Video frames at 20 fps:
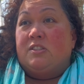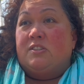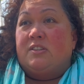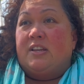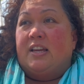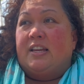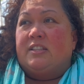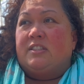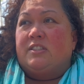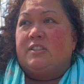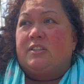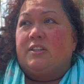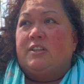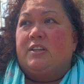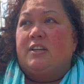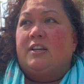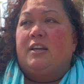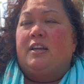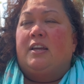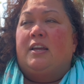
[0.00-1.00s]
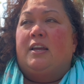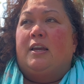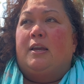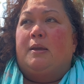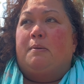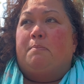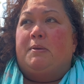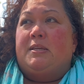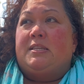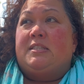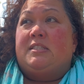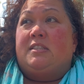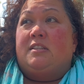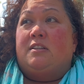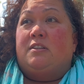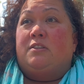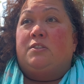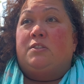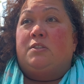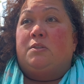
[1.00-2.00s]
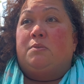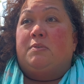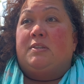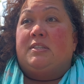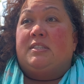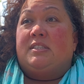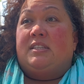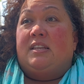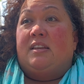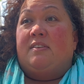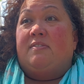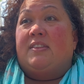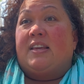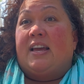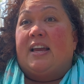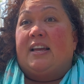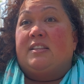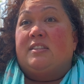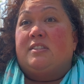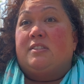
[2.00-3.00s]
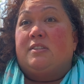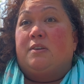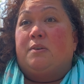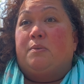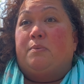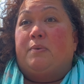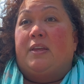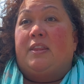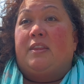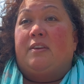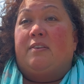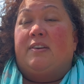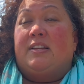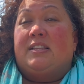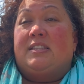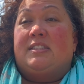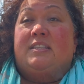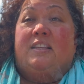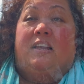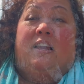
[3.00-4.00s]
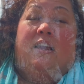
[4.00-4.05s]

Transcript: to enter be still to receive the answer whether it's